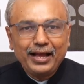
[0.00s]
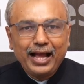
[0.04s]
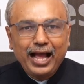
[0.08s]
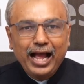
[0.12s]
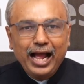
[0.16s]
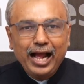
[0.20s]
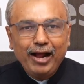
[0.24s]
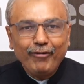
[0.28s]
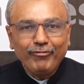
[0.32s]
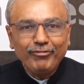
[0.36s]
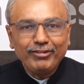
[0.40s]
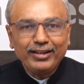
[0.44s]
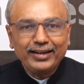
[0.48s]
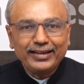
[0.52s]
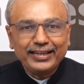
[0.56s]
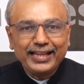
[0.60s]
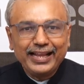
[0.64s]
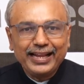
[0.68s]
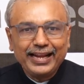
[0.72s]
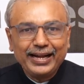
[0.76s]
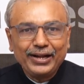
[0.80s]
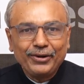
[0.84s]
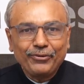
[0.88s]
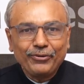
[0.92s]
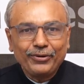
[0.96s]
After
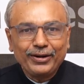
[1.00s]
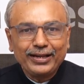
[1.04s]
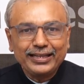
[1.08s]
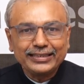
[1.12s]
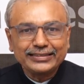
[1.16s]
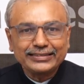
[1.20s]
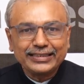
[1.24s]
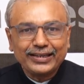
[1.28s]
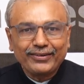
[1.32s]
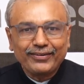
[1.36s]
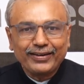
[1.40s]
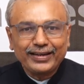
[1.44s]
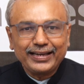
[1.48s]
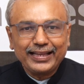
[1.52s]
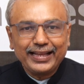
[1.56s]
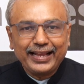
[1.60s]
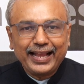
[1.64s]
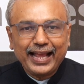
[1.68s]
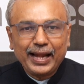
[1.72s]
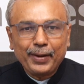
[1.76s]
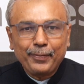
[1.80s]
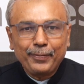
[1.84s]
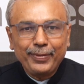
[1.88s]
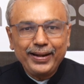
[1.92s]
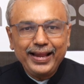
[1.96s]
king into d7, he
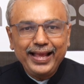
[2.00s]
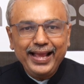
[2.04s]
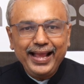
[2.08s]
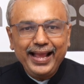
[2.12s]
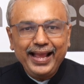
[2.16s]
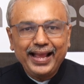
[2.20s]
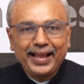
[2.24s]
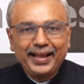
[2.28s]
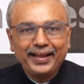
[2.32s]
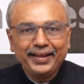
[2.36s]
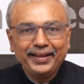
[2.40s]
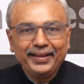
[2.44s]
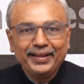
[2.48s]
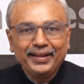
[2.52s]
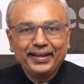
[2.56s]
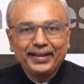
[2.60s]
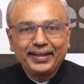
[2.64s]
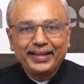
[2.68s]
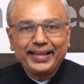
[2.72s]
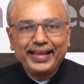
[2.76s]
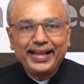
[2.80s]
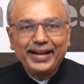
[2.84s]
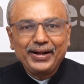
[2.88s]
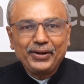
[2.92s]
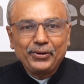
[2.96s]
can play
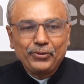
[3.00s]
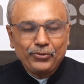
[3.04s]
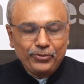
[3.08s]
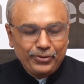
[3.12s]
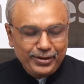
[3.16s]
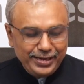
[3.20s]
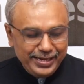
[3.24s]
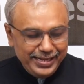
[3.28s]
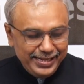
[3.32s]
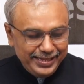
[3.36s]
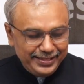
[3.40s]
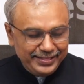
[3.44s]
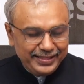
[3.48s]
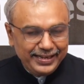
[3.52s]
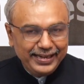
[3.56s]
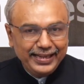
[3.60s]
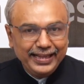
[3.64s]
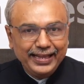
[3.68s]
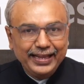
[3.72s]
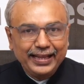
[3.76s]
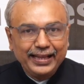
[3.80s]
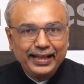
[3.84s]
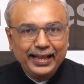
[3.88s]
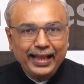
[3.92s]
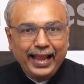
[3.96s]
king to
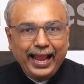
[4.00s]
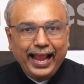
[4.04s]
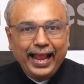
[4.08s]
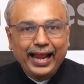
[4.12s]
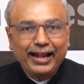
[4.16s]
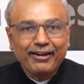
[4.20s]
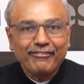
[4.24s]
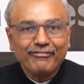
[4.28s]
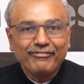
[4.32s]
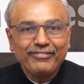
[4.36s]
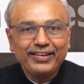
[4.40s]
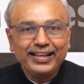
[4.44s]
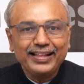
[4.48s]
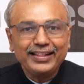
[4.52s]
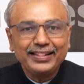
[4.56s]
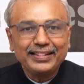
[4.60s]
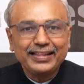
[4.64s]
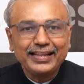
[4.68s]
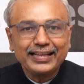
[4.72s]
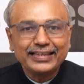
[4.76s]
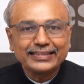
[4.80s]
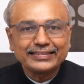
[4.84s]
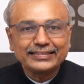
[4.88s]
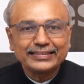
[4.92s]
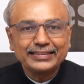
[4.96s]
d3 and win
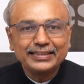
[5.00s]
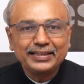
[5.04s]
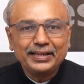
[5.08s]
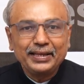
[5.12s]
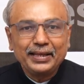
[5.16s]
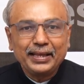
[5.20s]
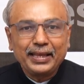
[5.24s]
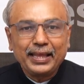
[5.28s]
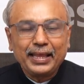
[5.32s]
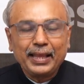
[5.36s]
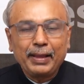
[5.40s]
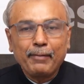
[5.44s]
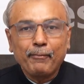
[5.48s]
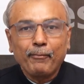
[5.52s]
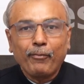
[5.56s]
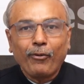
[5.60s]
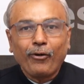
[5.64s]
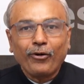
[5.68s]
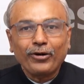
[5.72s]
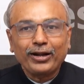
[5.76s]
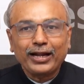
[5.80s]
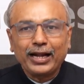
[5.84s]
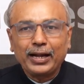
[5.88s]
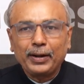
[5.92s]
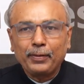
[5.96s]
this
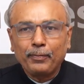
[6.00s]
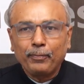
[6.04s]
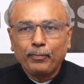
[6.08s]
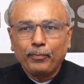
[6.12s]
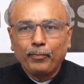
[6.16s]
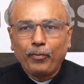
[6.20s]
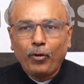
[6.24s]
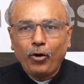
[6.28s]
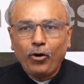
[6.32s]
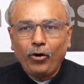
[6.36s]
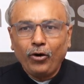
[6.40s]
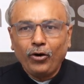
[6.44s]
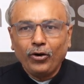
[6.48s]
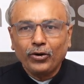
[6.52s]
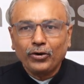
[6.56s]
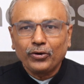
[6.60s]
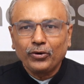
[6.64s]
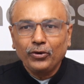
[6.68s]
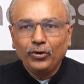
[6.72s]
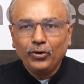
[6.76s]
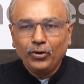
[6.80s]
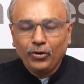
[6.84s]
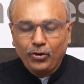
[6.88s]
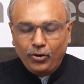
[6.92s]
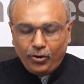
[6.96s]
important
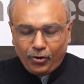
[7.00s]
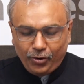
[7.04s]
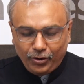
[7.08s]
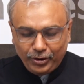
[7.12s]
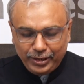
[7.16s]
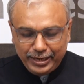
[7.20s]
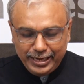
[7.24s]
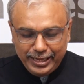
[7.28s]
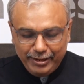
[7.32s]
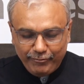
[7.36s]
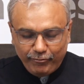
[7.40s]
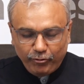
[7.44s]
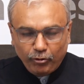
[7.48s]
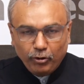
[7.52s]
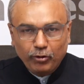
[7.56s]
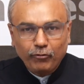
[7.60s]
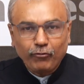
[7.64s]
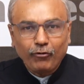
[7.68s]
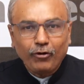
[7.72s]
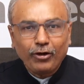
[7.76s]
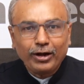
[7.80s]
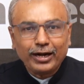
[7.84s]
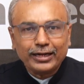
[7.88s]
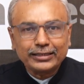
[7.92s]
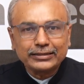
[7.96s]
pawn on d4.
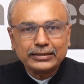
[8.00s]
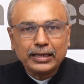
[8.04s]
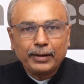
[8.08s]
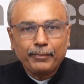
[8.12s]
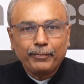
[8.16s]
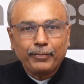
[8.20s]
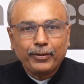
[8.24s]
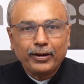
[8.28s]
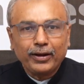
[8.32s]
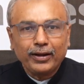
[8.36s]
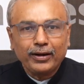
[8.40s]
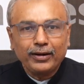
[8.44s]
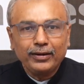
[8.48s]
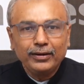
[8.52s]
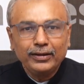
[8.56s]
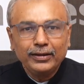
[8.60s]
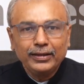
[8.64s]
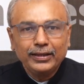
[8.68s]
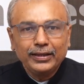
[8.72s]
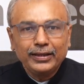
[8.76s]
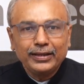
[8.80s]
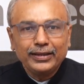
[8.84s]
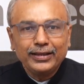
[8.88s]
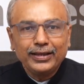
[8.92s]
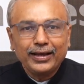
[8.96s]
For example,
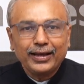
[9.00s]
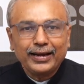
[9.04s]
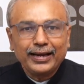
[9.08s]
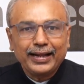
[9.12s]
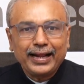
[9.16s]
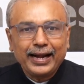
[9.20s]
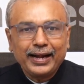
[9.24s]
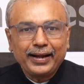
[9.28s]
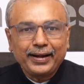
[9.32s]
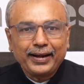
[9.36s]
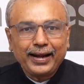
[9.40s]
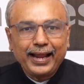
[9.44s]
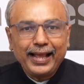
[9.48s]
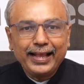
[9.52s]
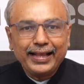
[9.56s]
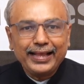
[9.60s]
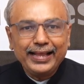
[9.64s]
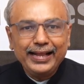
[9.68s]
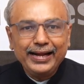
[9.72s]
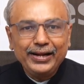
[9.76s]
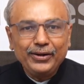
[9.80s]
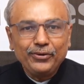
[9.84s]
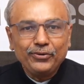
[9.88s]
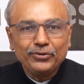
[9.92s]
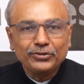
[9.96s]
here he can try
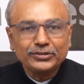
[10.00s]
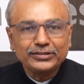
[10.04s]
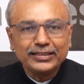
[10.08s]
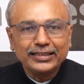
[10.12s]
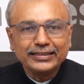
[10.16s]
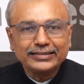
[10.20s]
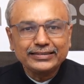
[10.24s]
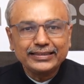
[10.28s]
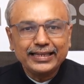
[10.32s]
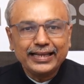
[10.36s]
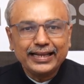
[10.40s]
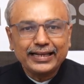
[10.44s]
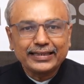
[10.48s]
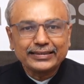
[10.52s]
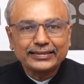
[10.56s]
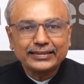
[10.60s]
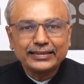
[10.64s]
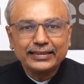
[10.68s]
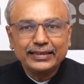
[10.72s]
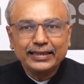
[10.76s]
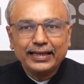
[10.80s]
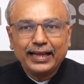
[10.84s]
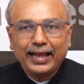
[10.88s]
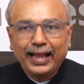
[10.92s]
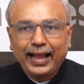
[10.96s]
king to c6
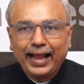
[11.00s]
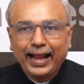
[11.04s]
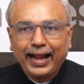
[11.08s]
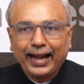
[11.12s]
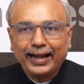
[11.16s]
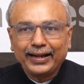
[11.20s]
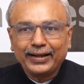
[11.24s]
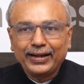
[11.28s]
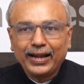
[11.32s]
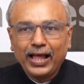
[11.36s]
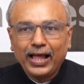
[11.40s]
and